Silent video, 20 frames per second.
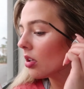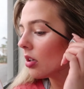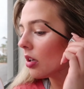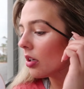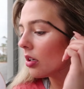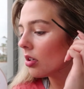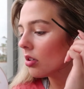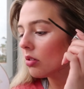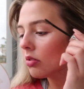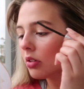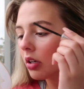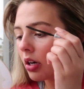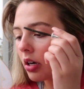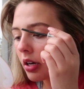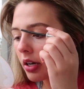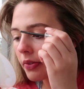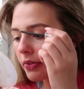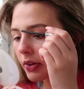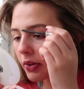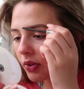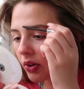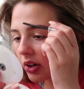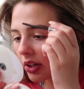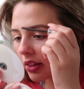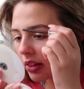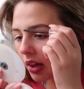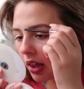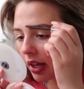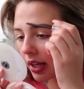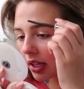I know not
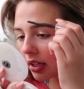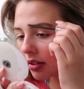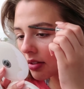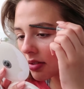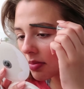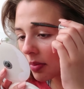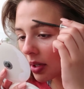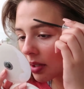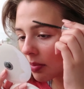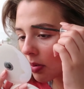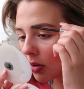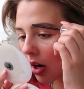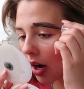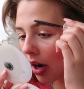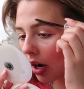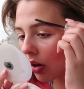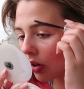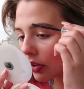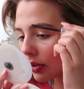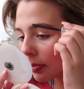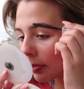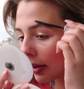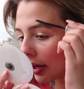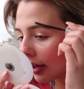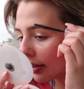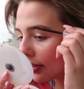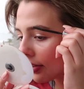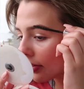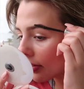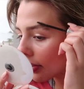everyone likes my brows, but
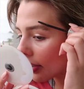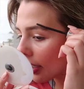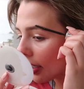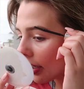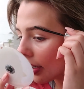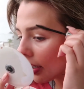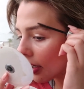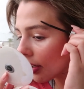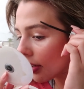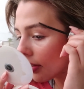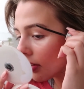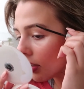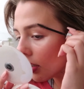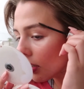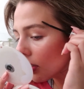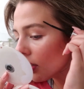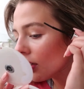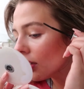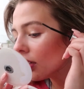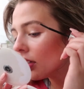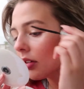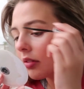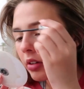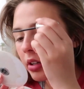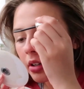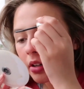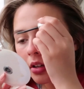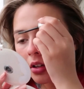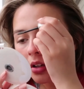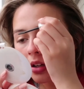I don't care.
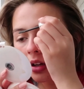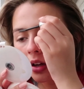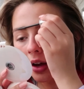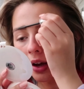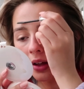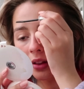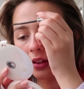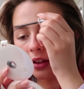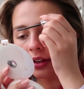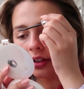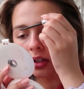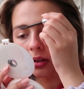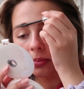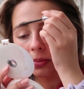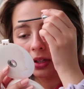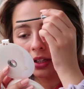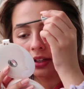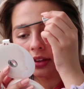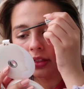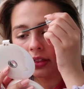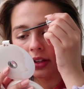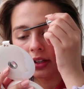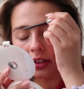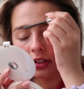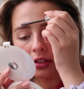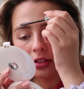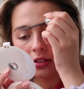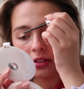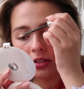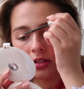I like them like
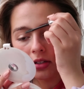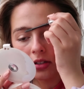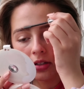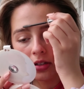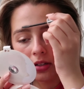this.